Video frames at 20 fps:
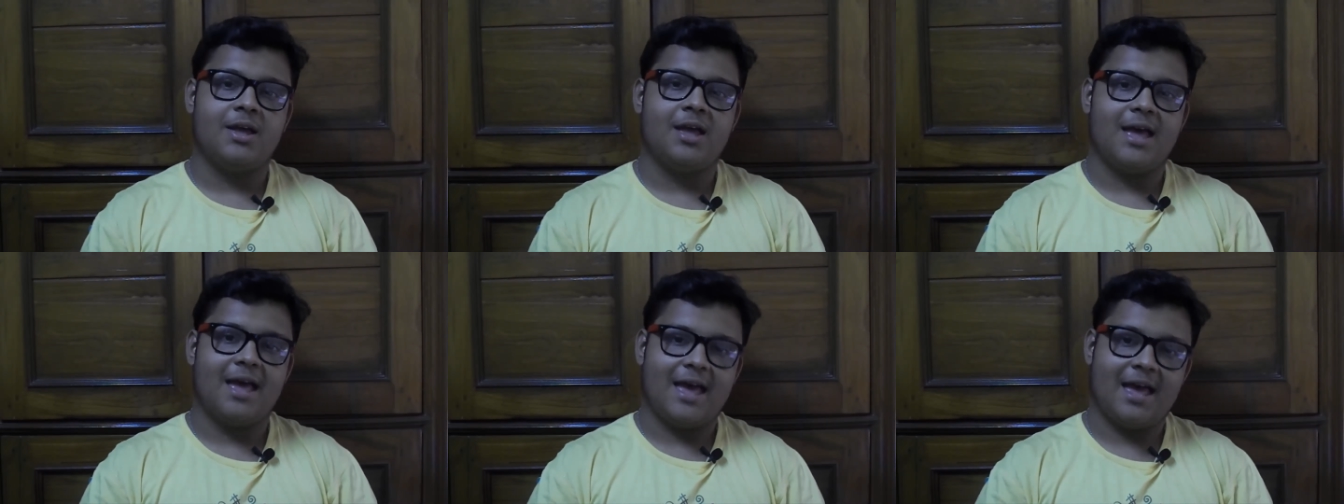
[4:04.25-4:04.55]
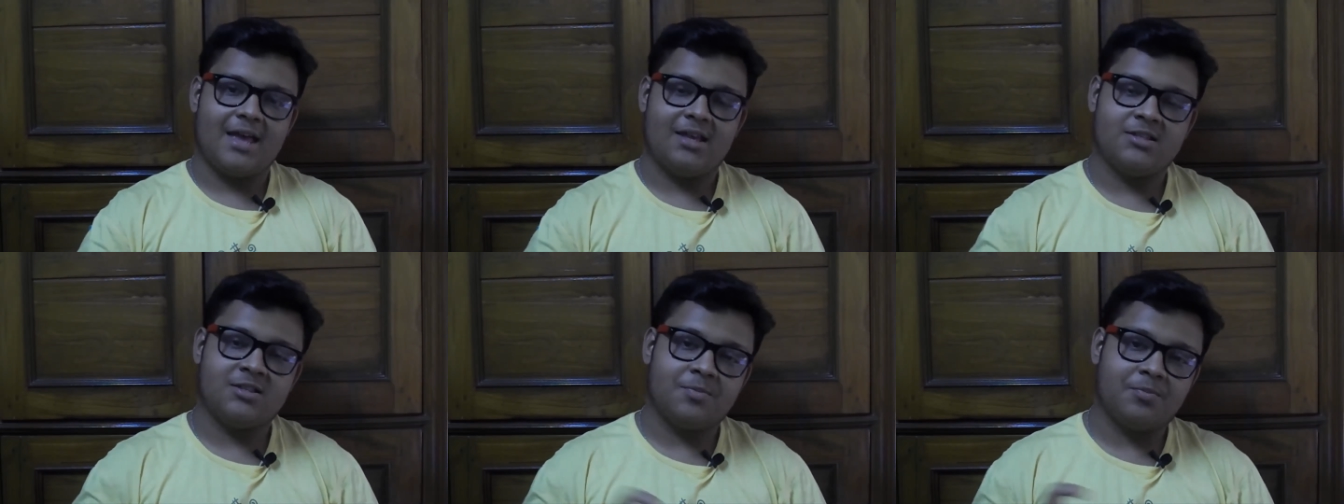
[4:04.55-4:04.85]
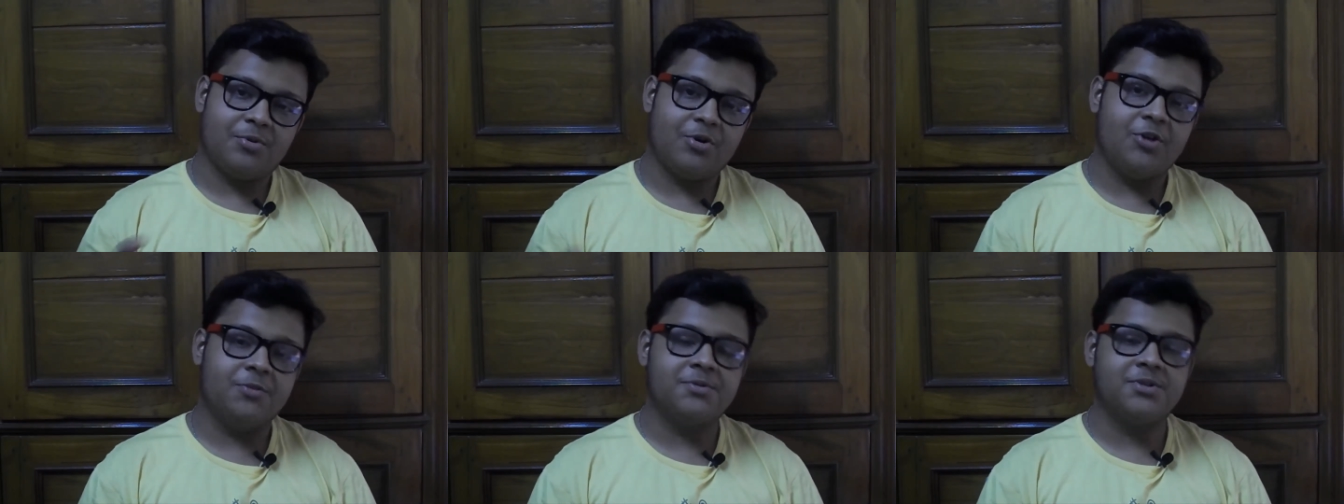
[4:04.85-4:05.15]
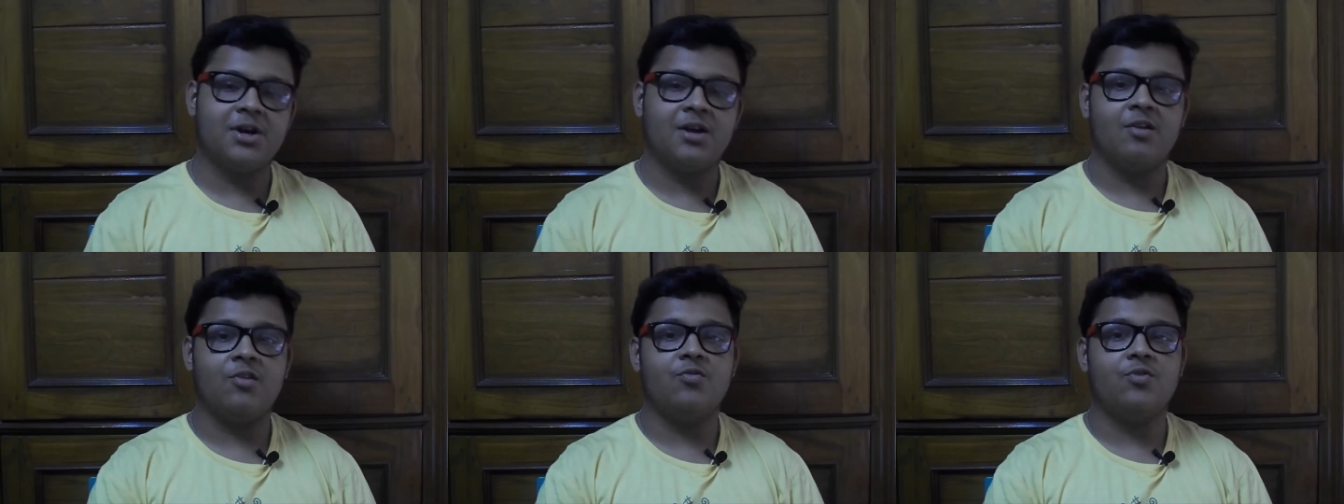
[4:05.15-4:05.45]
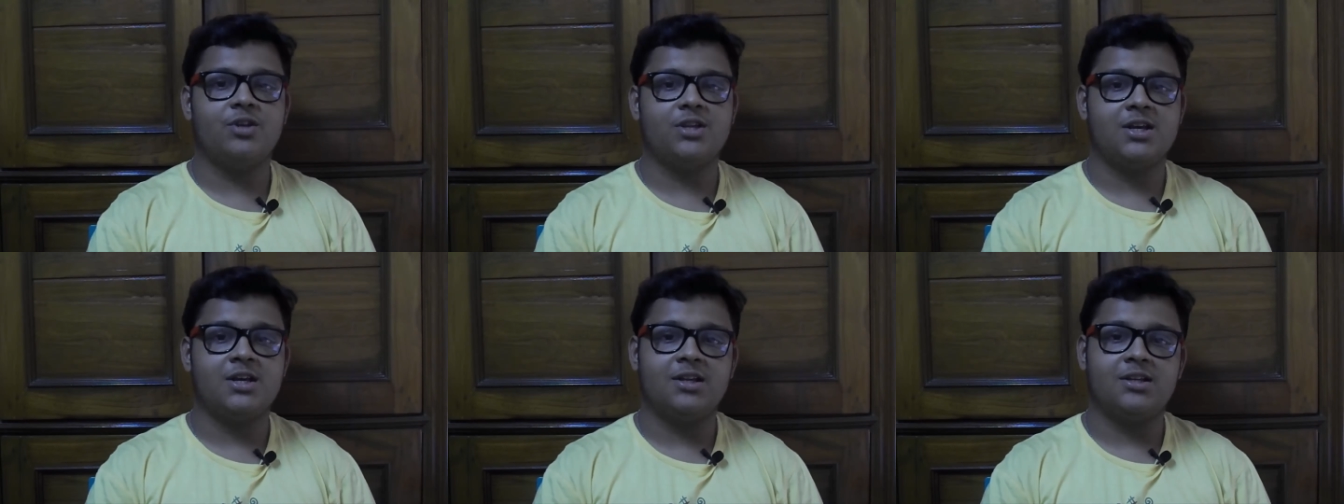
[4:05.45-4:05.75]
As the probe's gonna
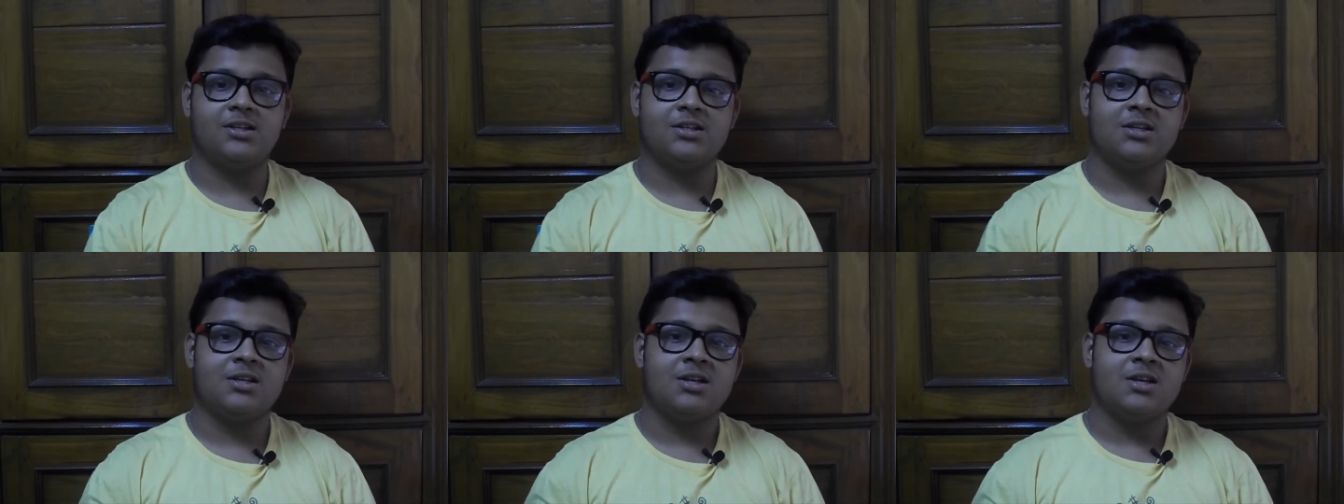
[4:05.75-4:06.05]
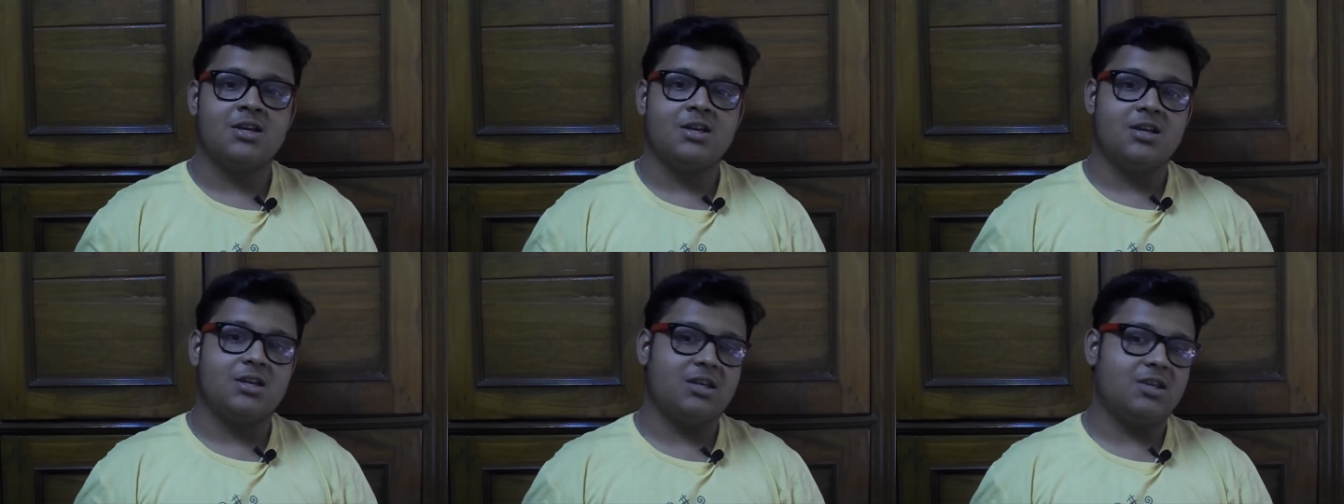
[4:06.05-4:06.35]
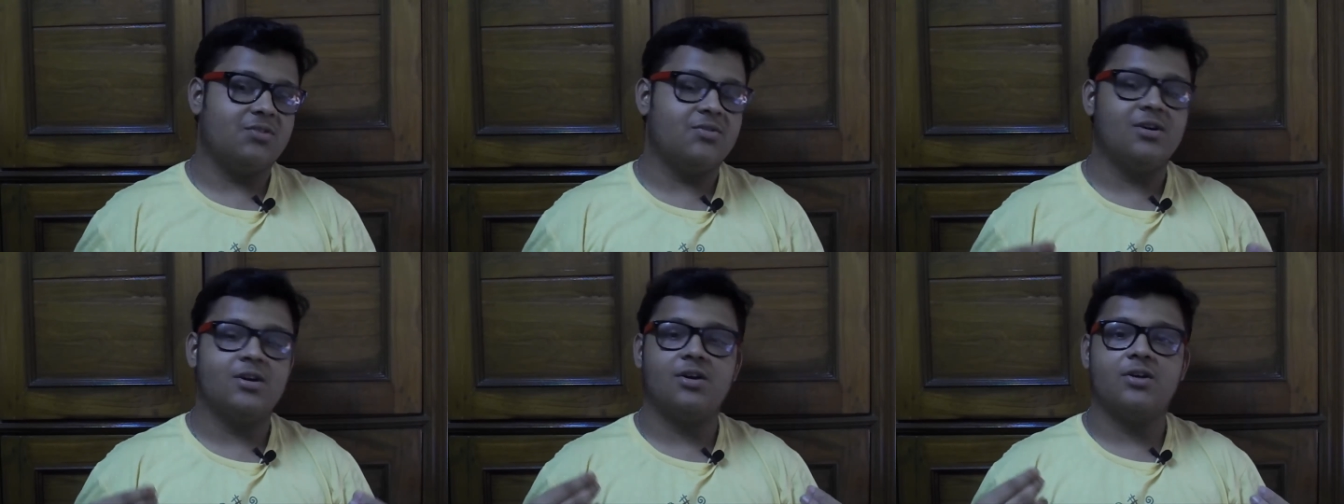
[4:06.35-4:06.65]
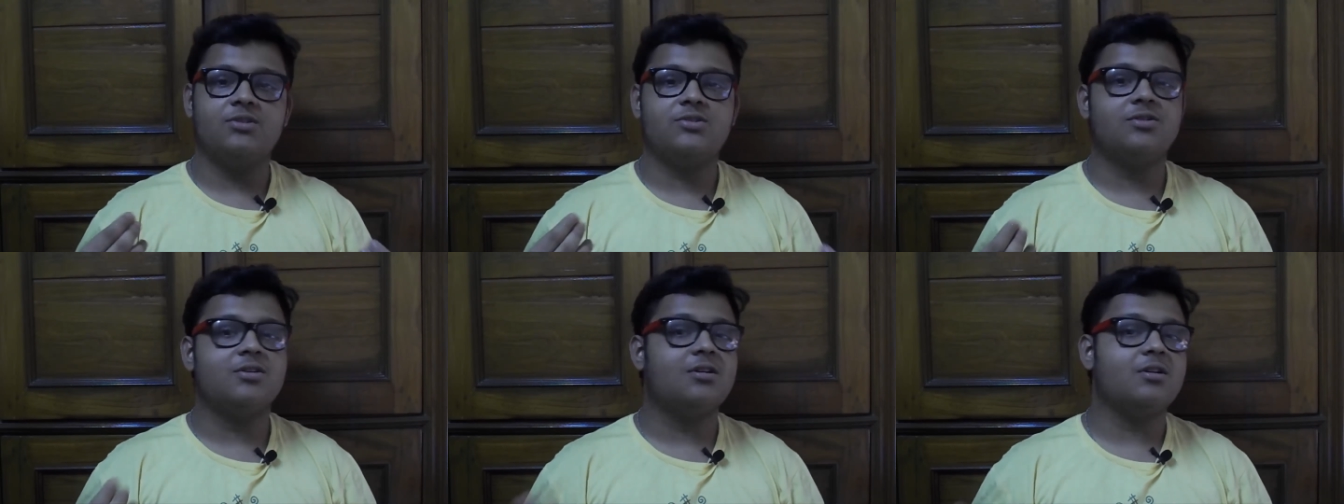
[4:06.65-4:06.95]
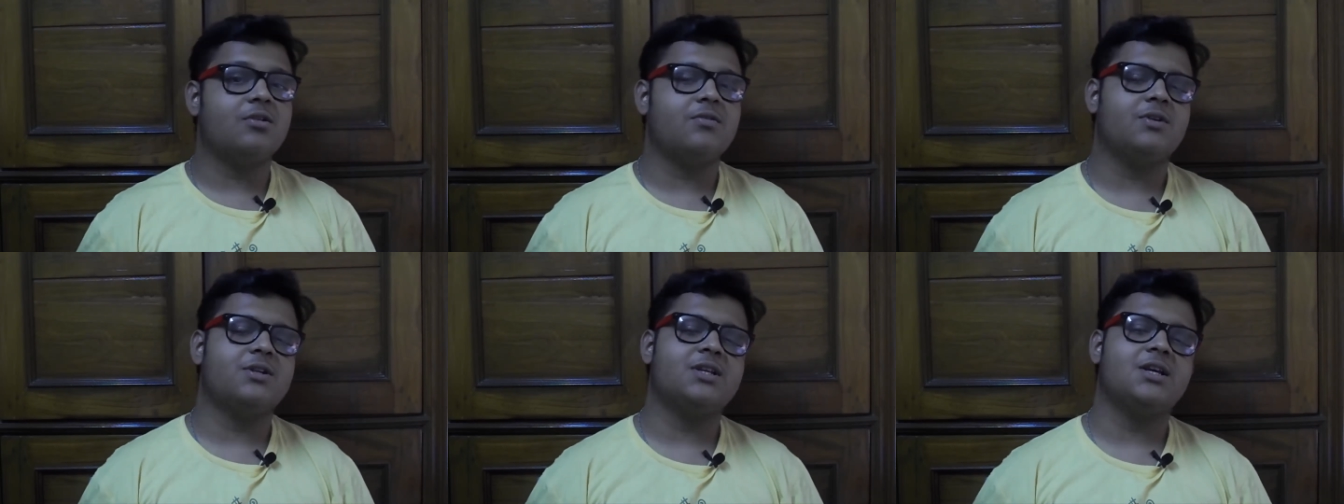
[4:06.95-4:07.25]
rotate, you are also gonna
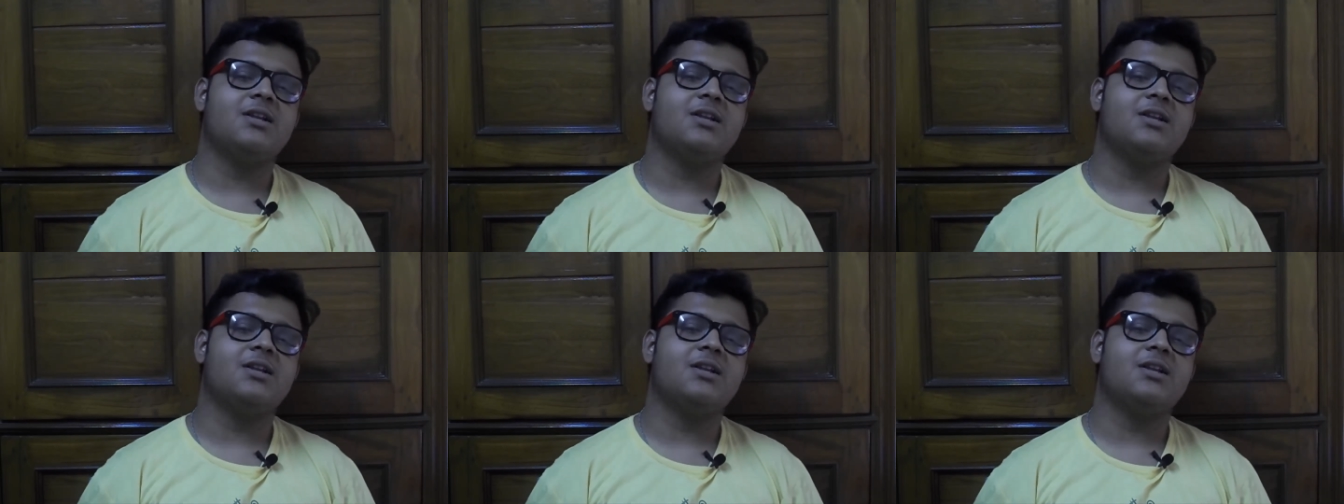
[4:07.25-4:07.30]
rotate